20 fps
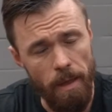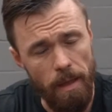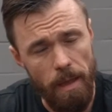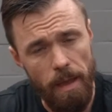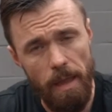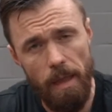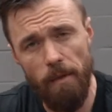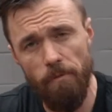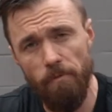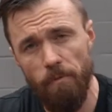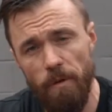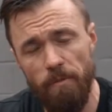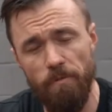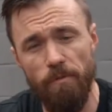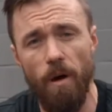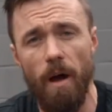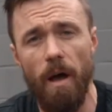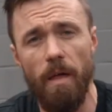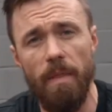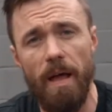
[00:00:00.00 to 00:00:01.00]
if we
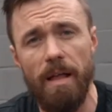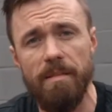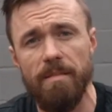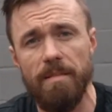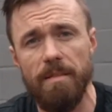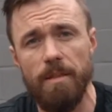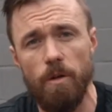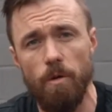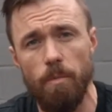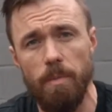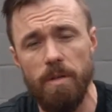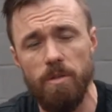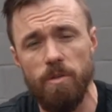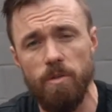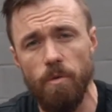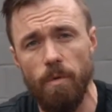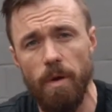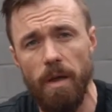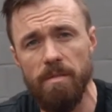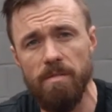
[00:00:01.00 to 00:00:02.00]
find that's a little bit
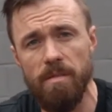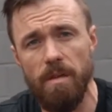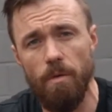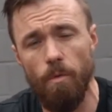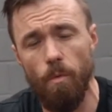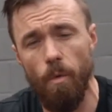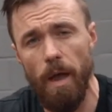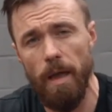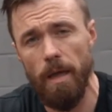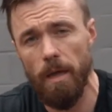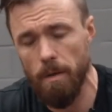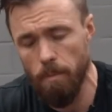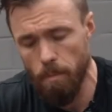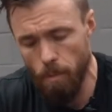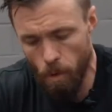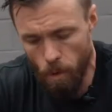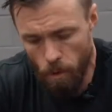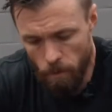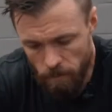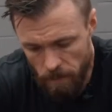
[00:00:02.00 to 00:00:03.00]
too easy, we're going to
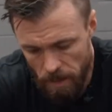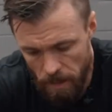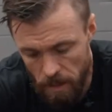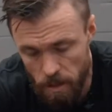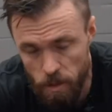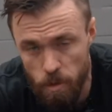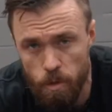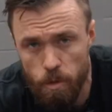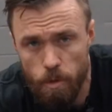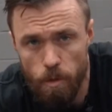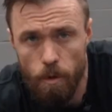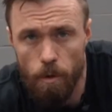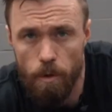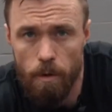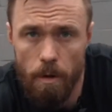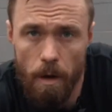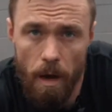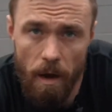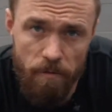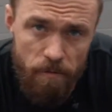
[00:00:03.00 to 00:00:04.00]
move into
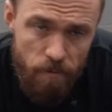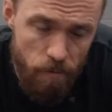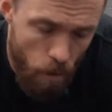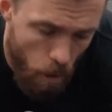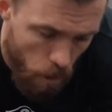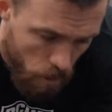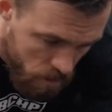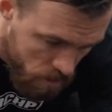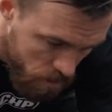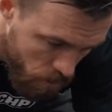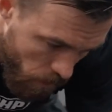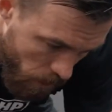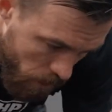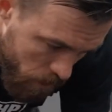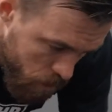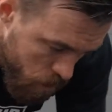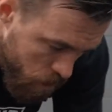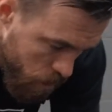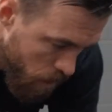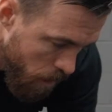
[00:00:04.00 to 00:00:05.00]
a frog
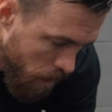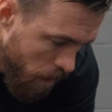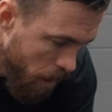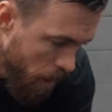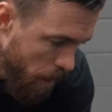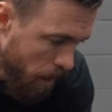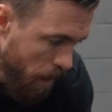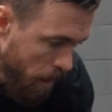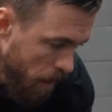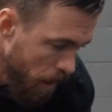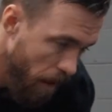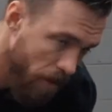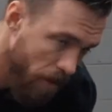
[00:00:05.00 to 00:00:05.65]
stretch. Now,